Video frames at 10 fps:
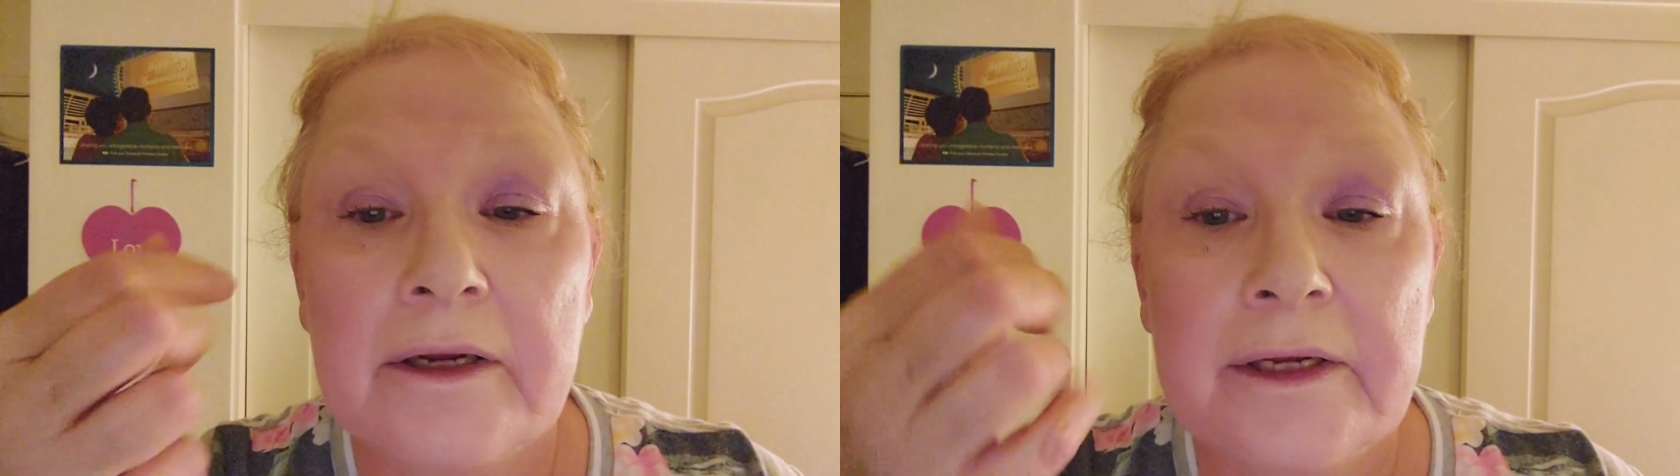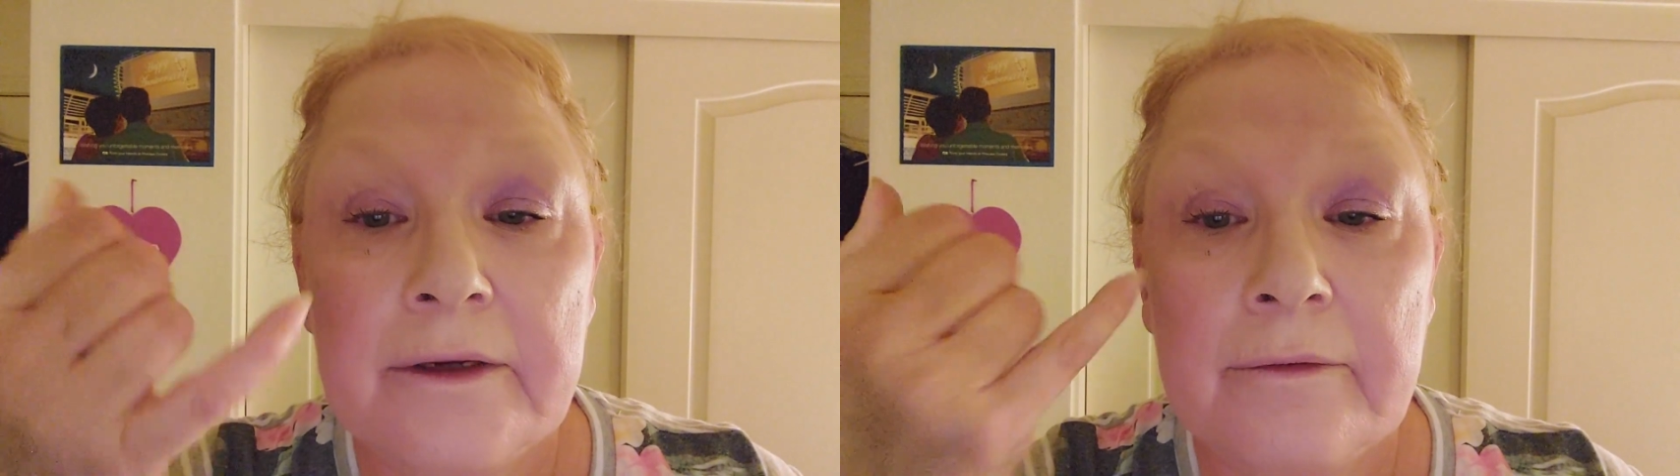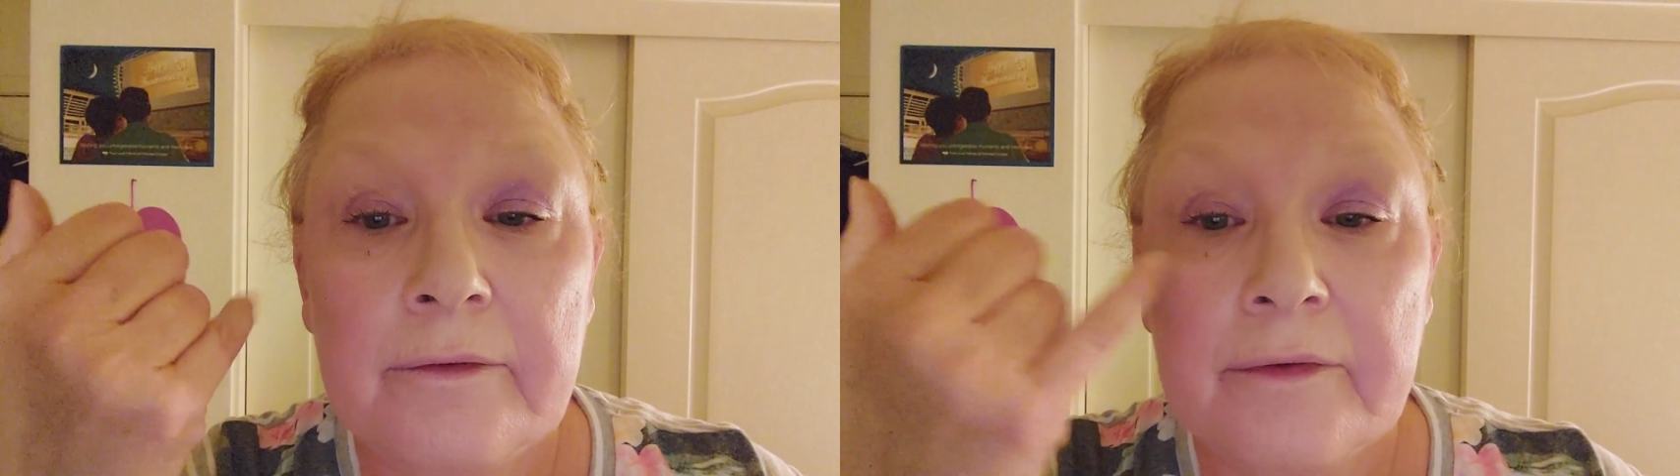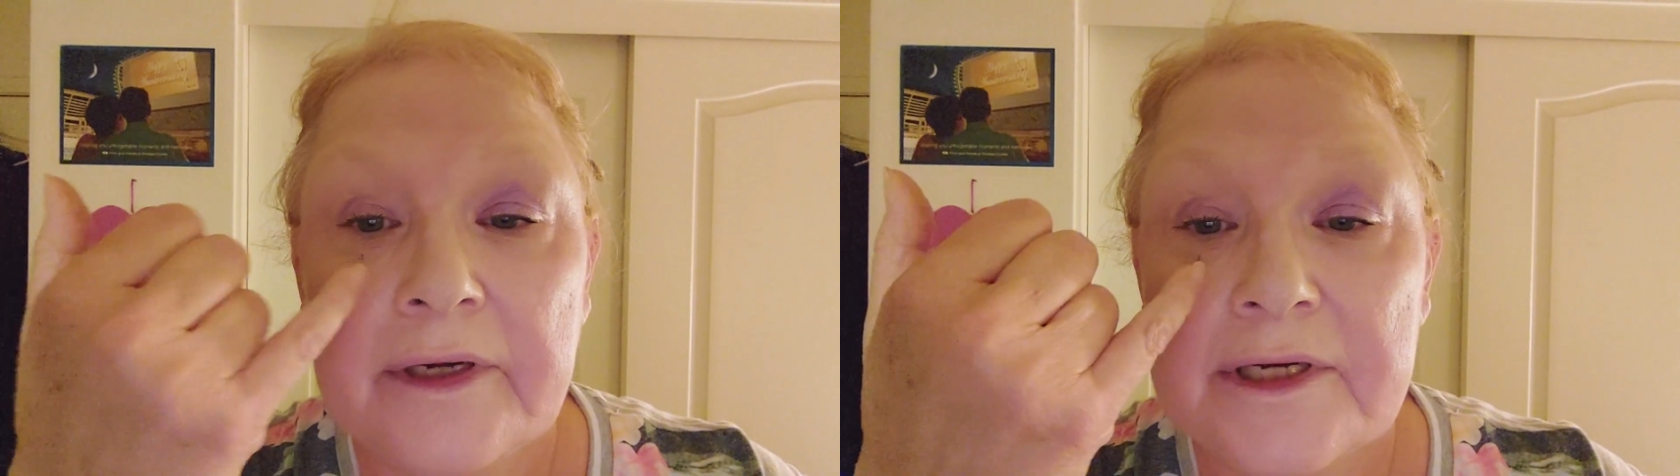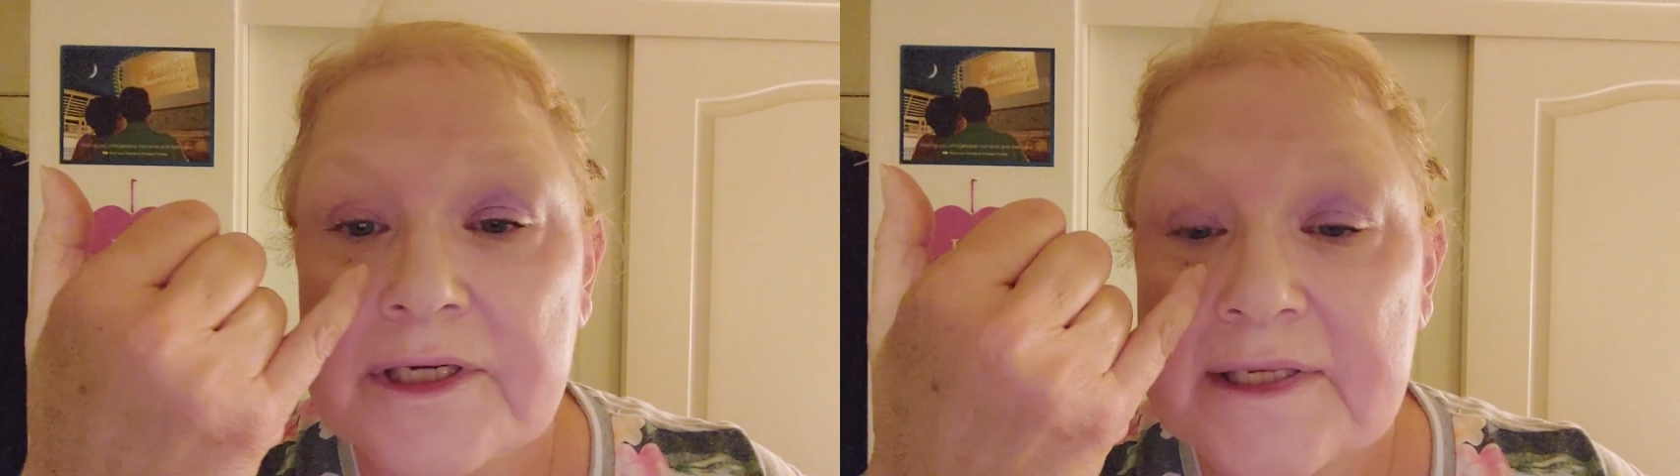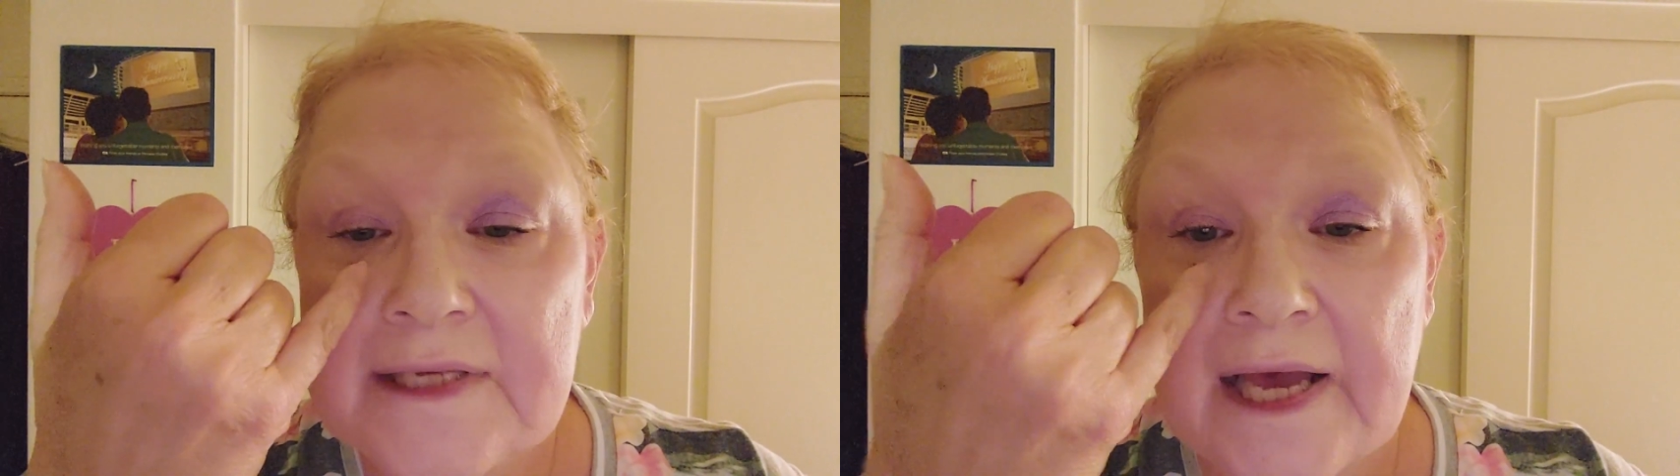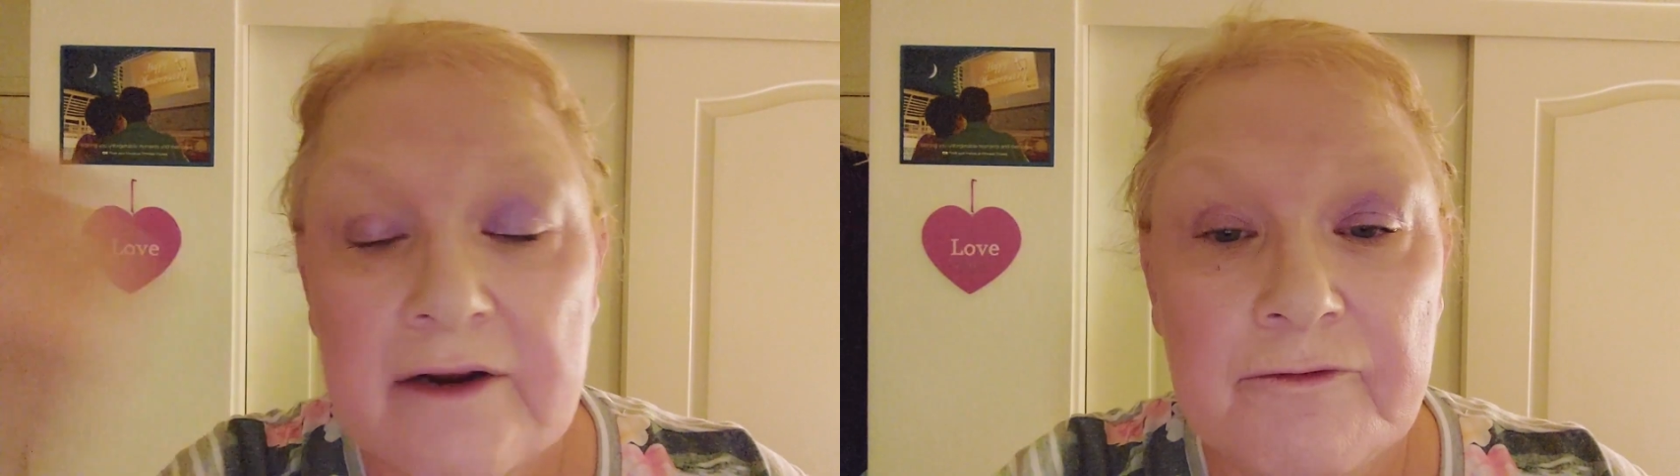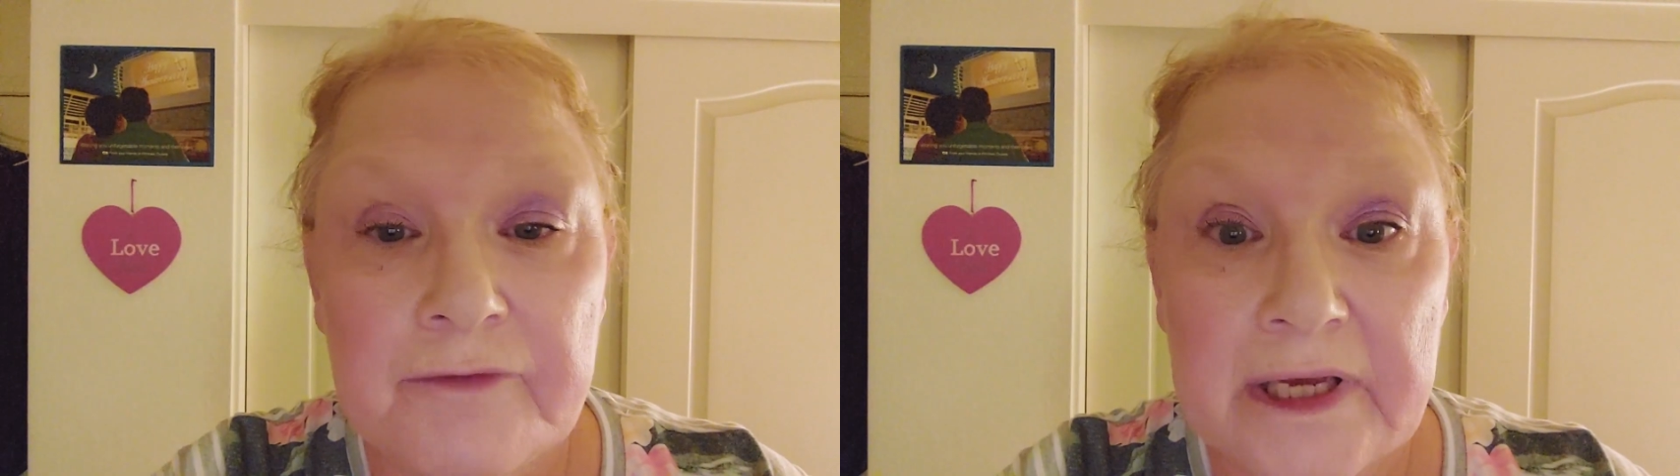you can just
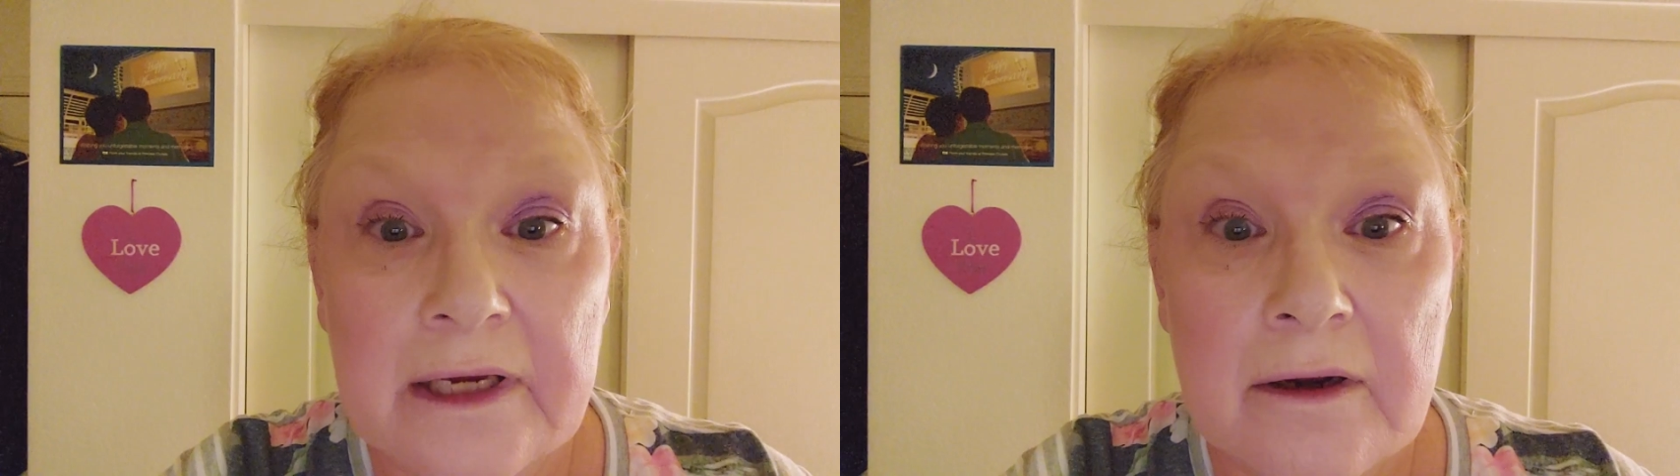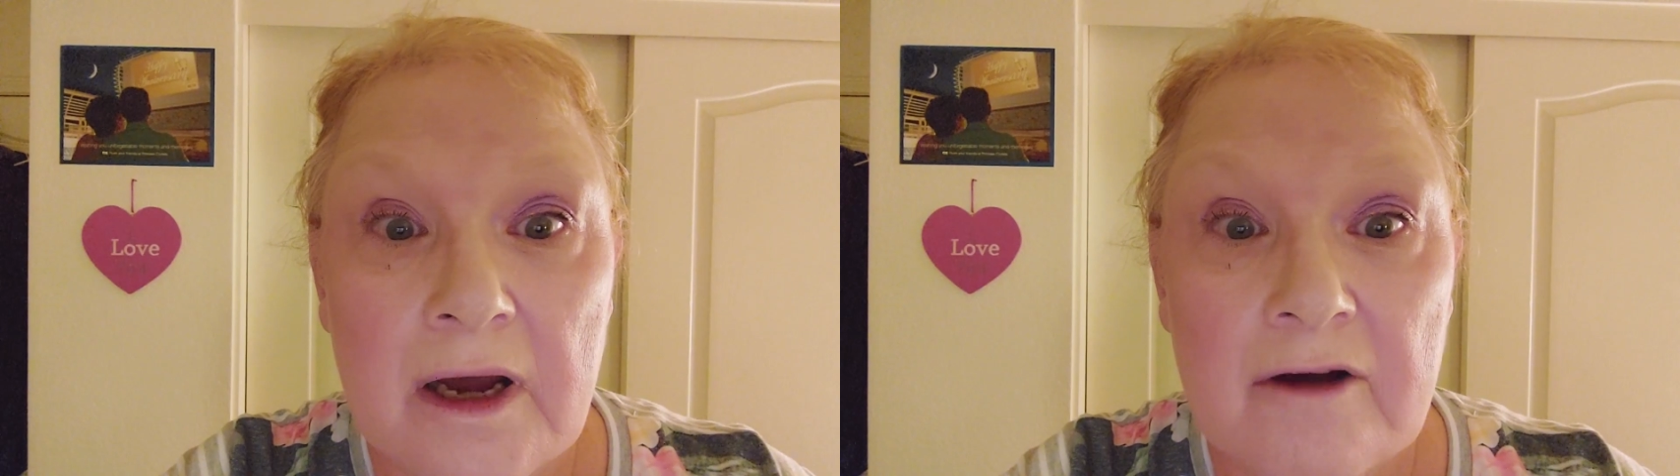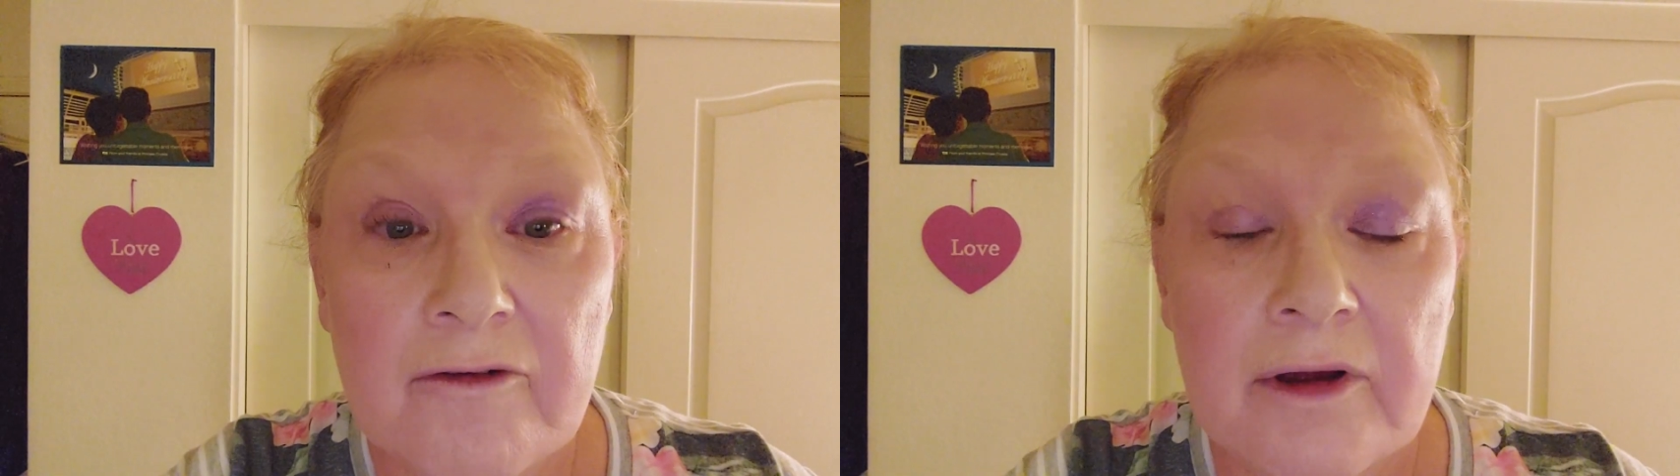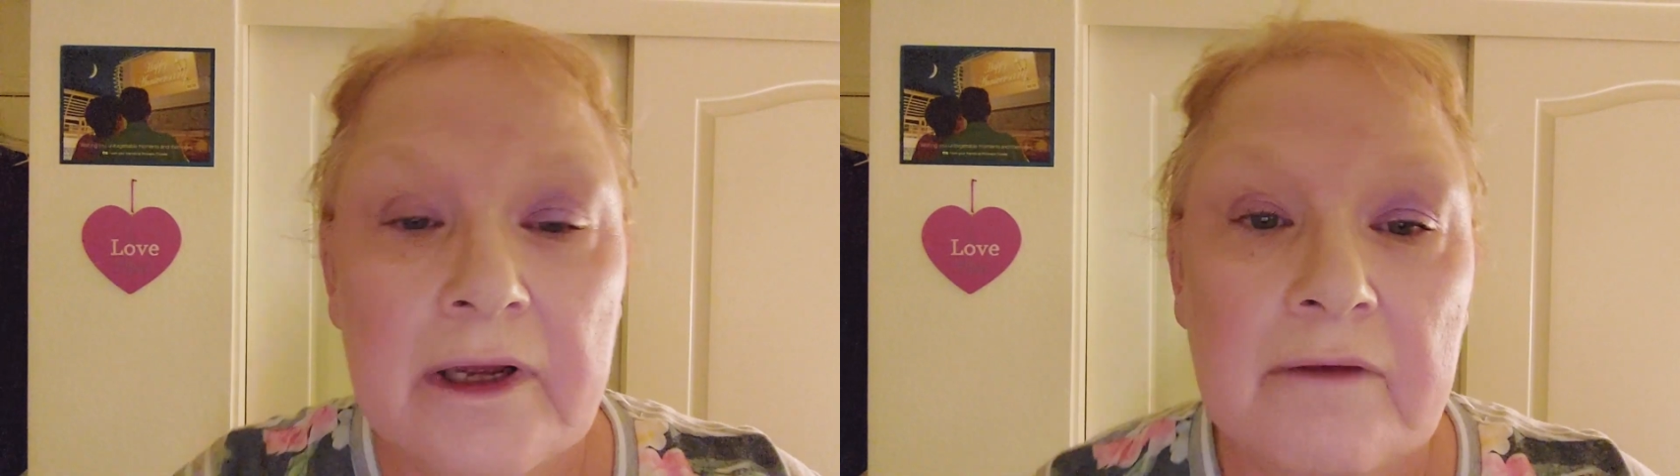kind of flick it off.